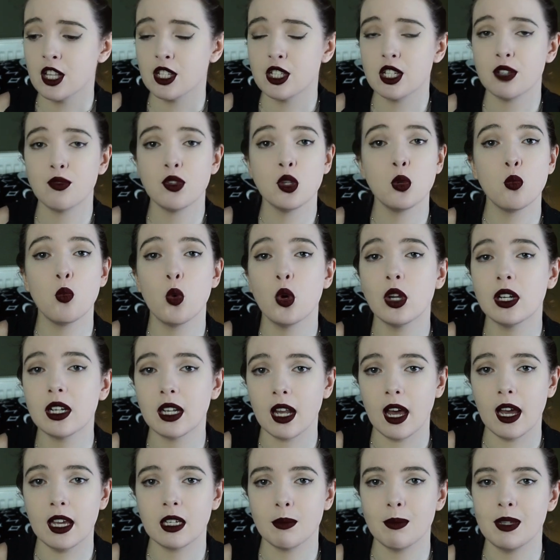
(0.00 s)
So if you would
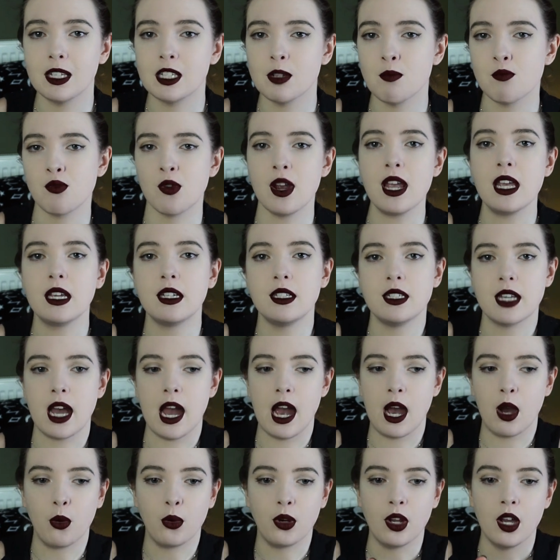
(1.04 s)
like me to break
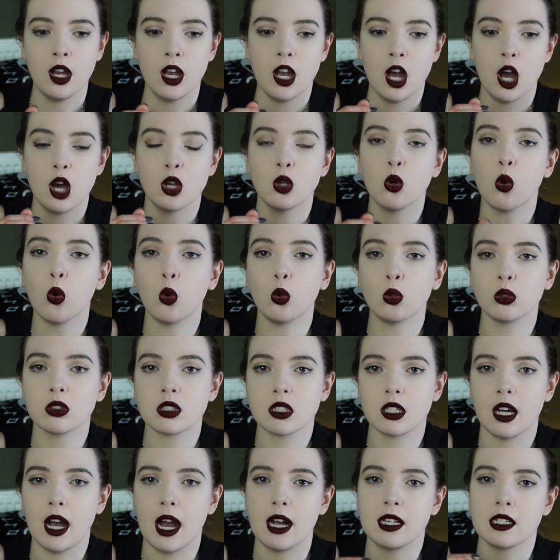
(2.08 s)
down an
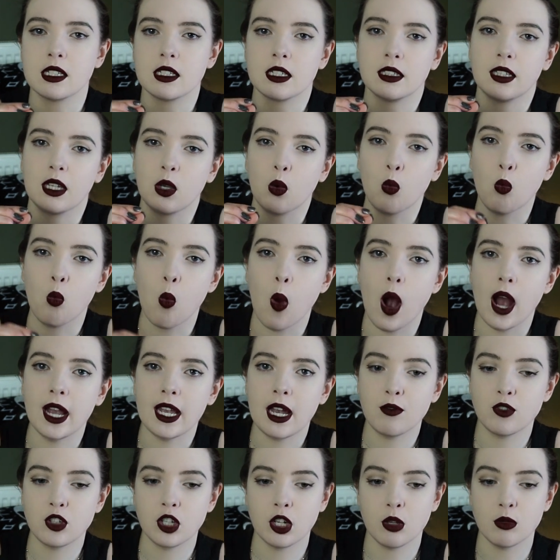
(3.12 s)
altar as to like why
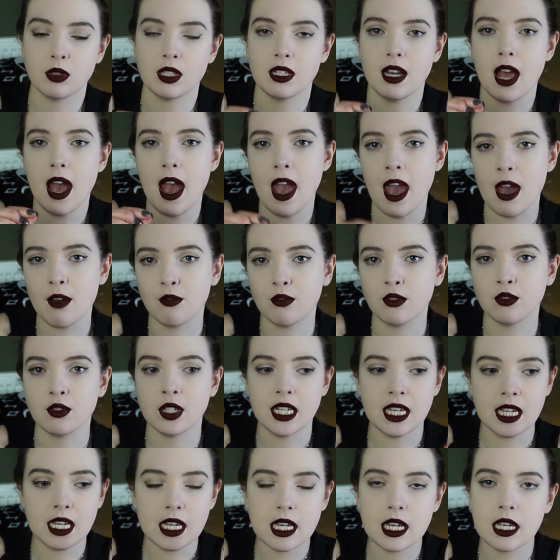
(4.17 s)
I've chosen
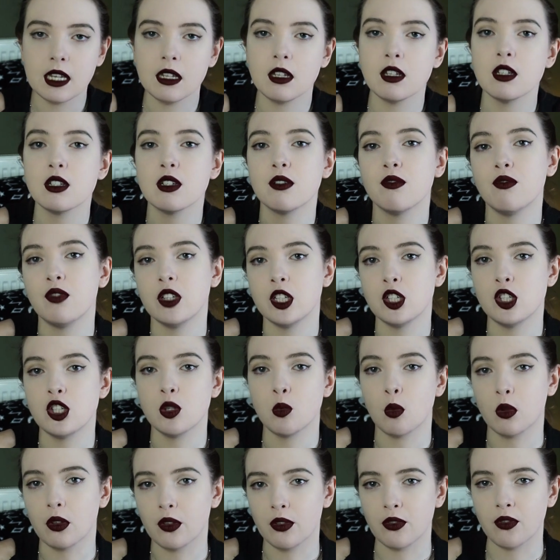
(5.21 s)
every
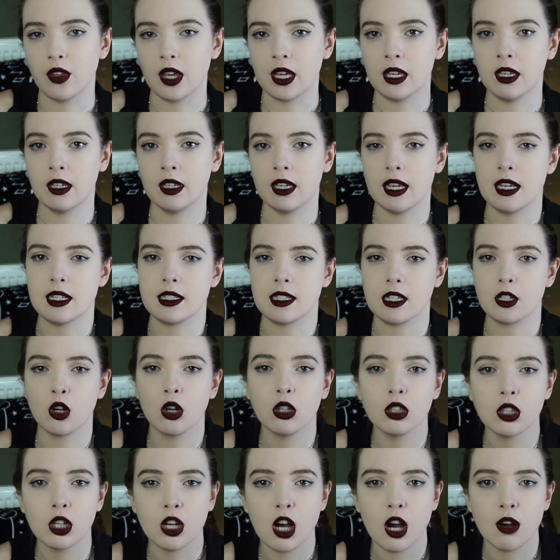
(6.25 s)
individual thing, is it
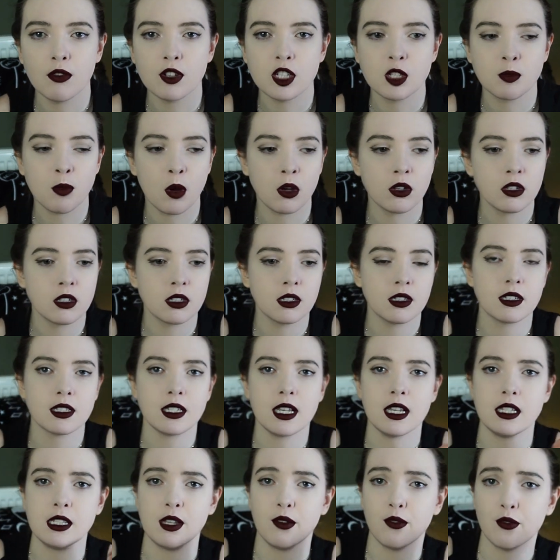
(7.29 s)
color correspondence,
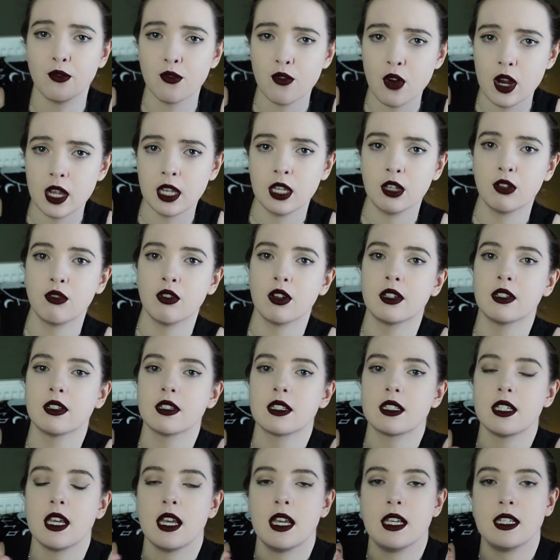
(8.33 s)
is it
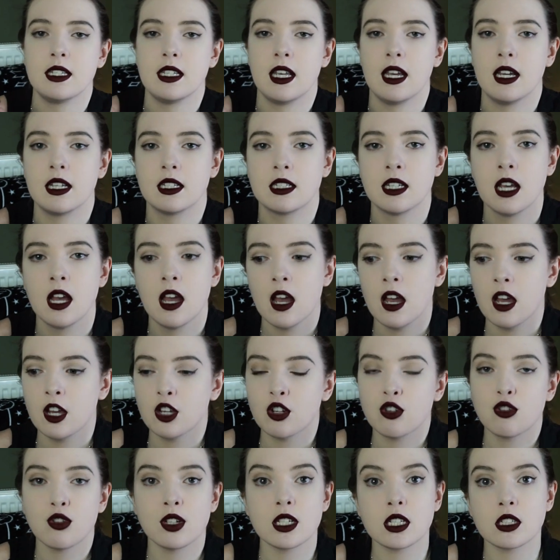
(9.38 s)
fragrance, is it
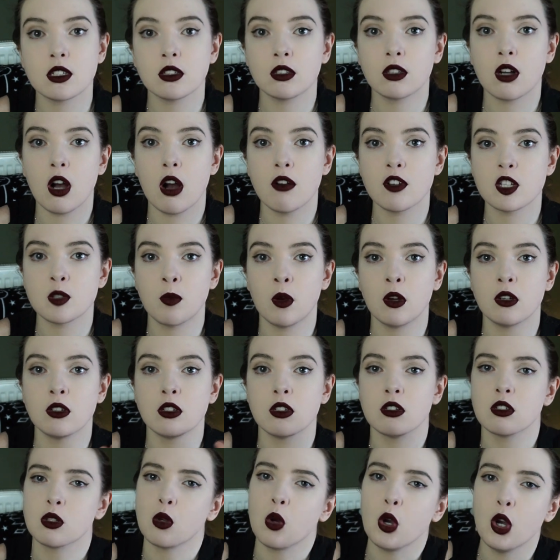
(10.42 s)
crystal
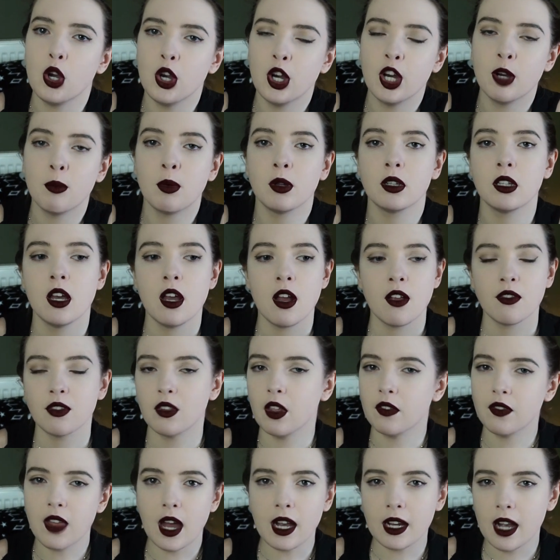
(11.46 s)
correspondence or herbal,
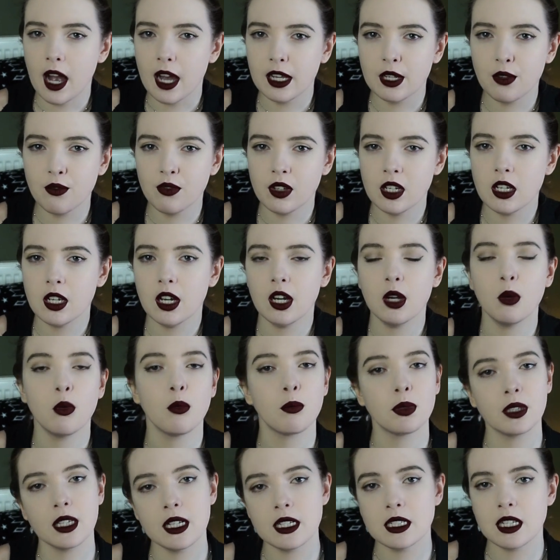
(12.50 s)
that that kind of video,
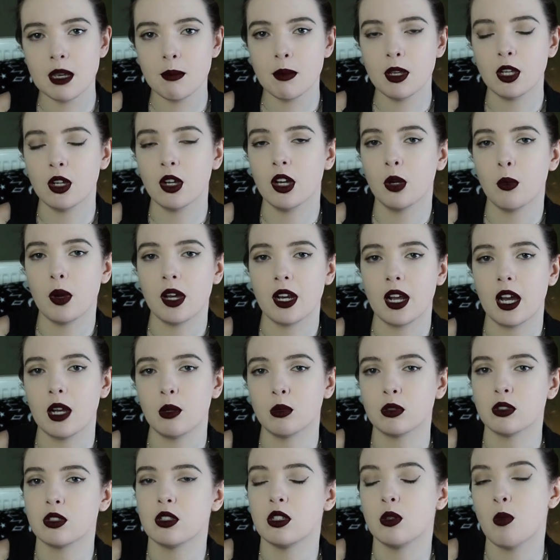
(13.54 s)
please let me know and I
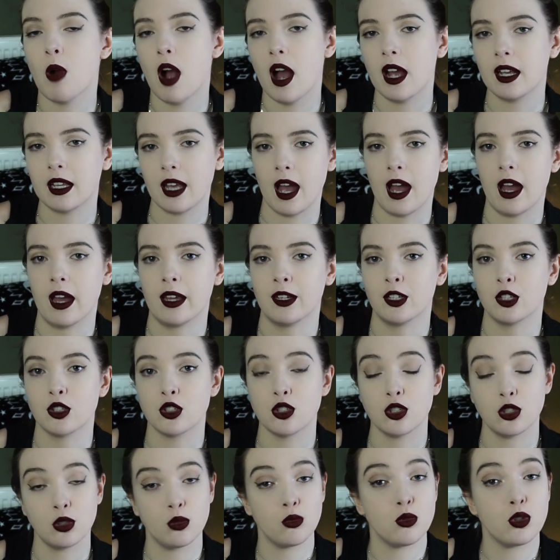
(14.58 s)
will do what I can
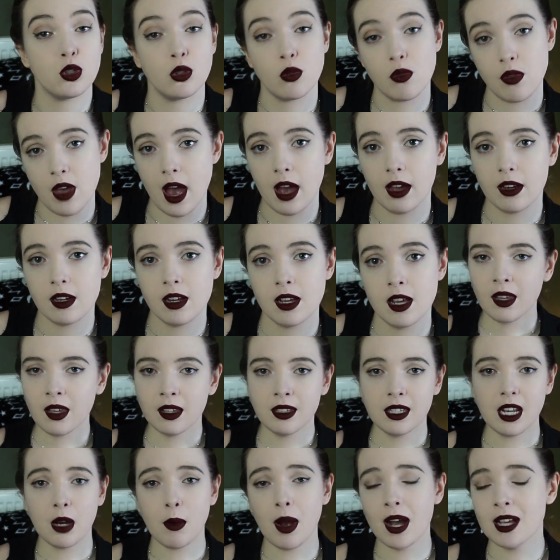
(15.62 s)
to do that.
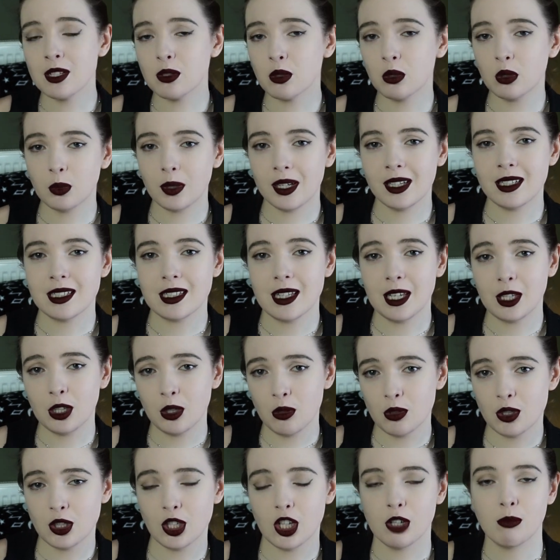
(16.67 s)
Now, as always, thank
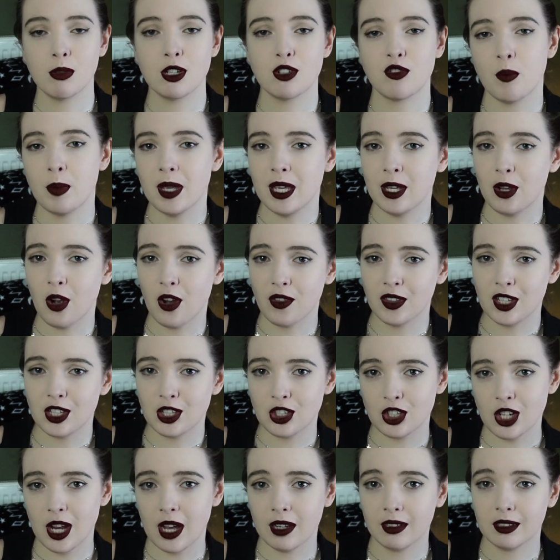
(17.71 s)
you so much for being on this
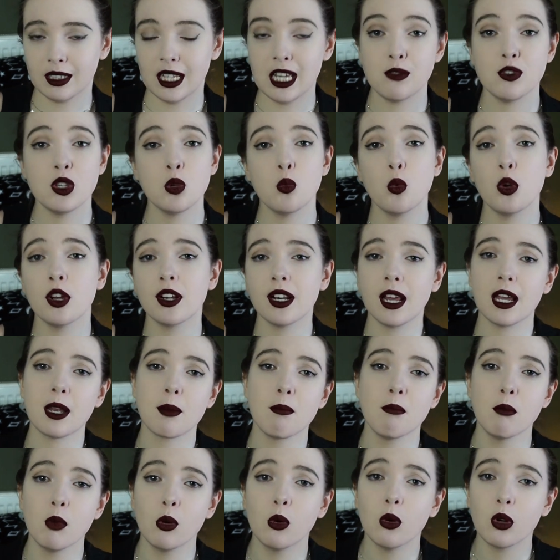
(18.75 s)
channel. If you would like
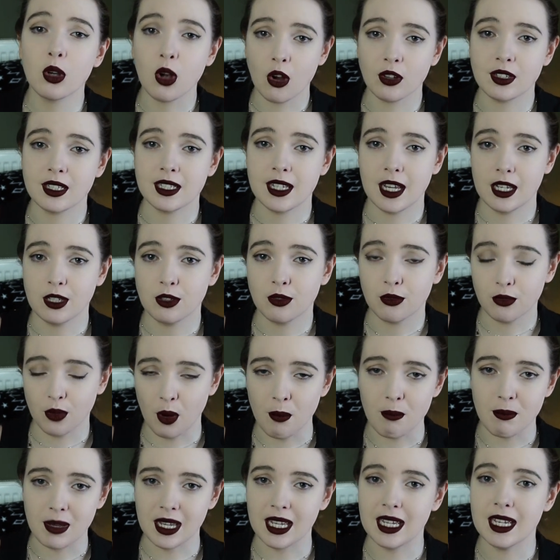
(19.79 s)
more content
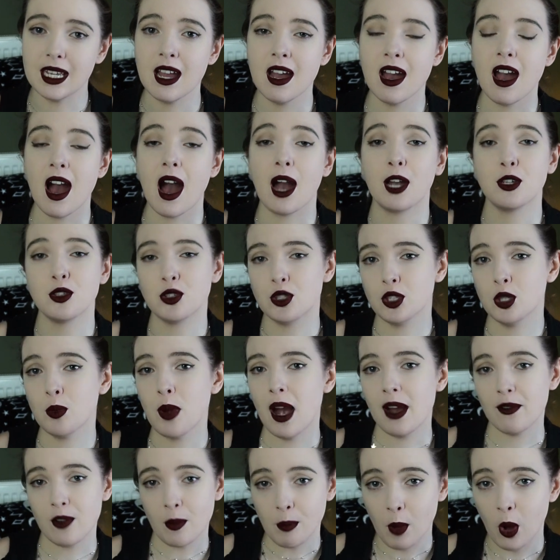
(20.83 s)
from me, I do
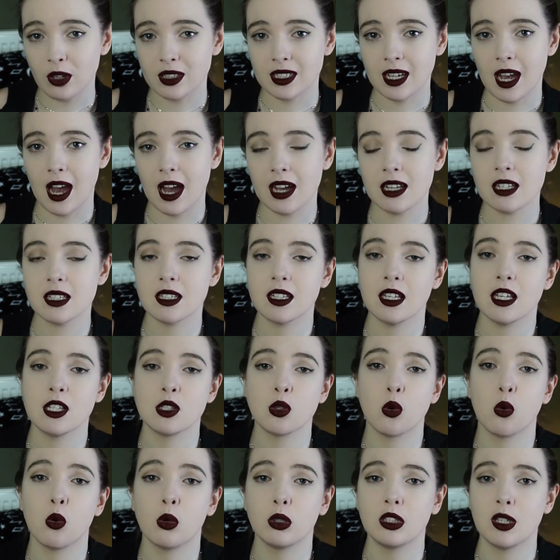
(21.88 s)
have a podcast that is
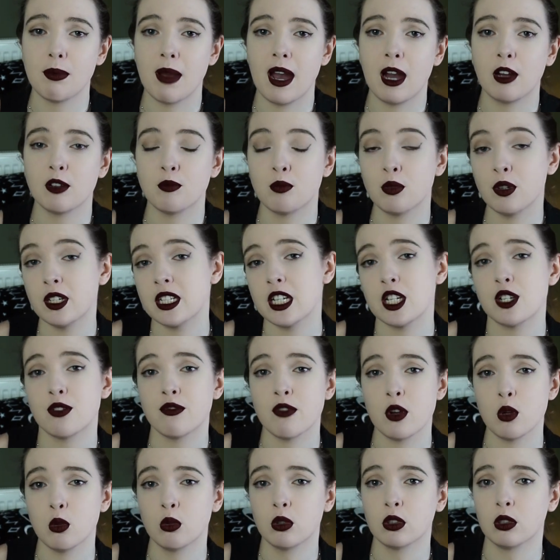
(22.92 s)
all about British
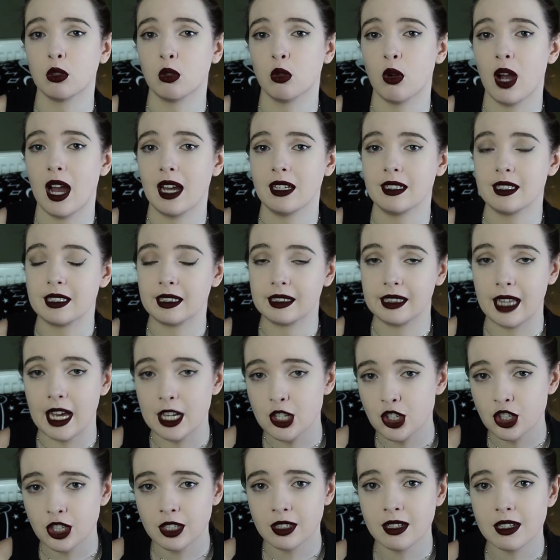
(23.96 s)
folklore and
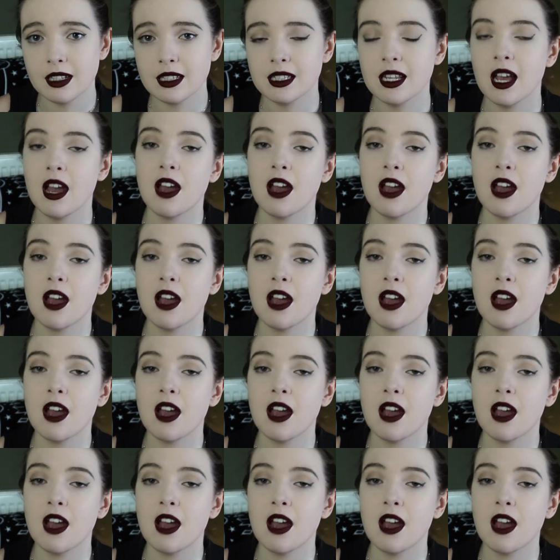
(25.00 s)
legends.